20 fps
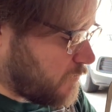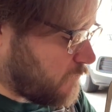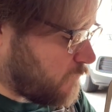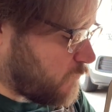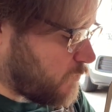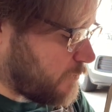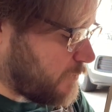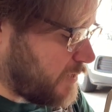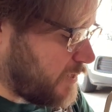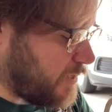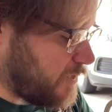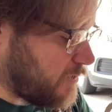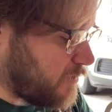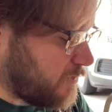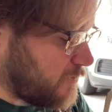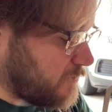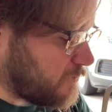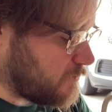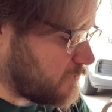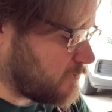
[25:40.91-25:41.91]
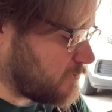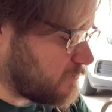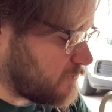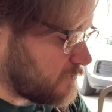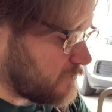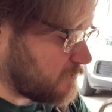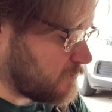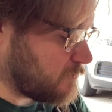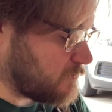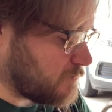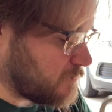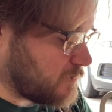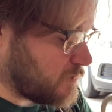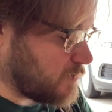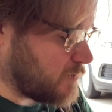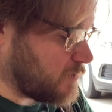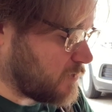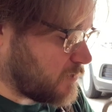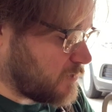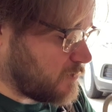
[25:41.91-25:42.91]
From here,
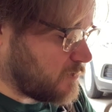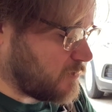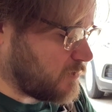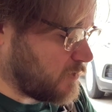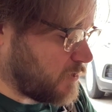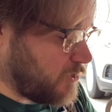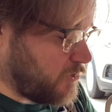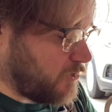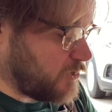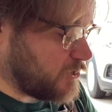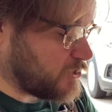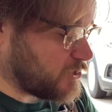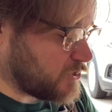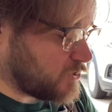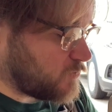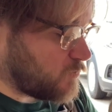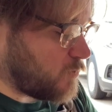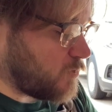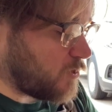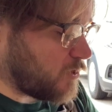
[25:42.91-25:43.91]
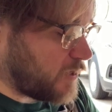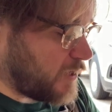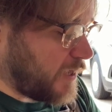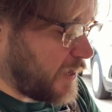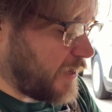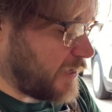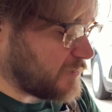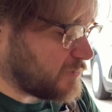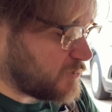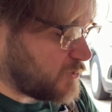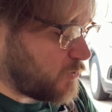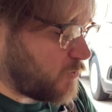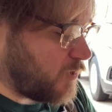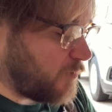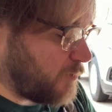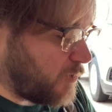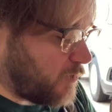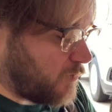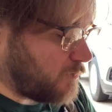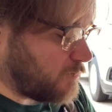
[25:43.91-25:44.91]
you can just work as
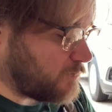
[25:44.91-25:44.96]
normal.